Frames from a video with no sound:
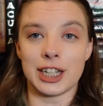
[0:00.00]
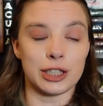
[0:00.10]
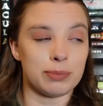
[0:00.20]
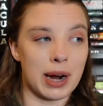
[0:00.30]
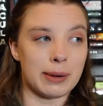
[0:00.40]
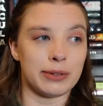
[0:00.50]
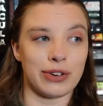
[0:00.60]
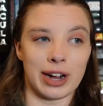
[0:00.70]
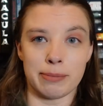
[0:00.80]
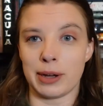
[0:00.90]
I should probably
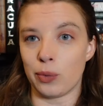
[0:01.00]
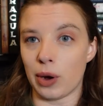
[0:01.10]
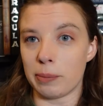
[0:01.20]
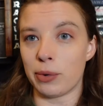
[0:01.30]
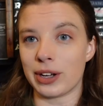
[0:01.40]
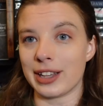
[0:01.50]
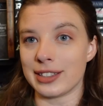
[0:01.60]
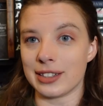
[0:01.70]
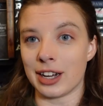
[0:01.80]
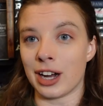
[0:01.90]
recommend one book
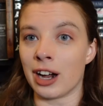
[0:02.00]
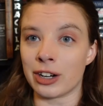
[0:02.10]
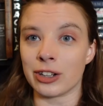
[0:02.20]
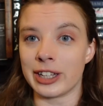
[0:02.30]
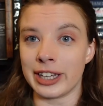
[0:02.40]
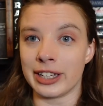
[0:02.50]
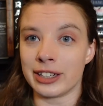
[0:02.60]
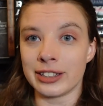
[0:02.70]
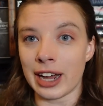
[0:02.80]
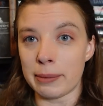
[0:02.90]
that's not
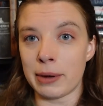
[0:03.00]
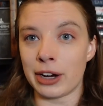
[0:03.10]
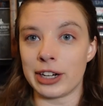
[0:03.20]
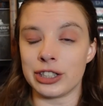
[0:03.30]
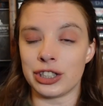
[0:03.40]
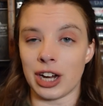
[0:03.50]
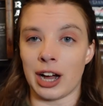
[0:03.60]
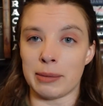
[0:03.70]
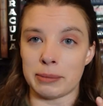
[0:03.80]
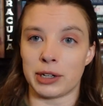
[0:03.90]
utterly nightmarish,
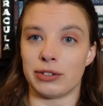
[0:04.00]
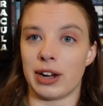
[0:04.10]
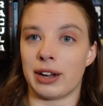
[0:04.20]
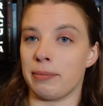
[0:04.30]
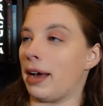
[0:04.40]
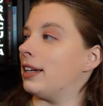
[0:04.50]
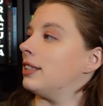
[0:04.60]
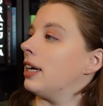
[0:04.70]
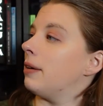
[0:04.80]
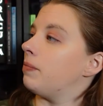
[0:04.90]
I'm gonna
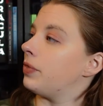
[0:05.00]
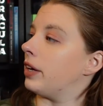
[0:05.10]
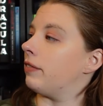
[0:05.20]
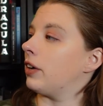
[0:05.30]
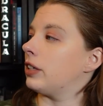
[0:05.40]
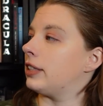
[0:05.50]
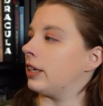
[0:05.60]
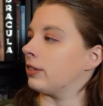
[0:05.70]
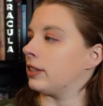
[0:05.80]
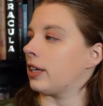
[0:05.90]
recommend The Very
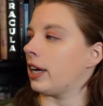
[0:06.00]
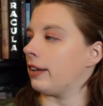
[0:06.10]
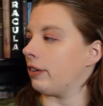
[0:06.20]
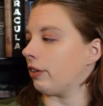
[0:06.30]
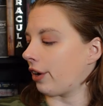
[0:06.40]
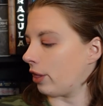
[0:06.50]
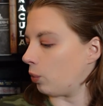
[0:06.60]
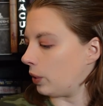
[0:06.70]
Secret Society of Irregular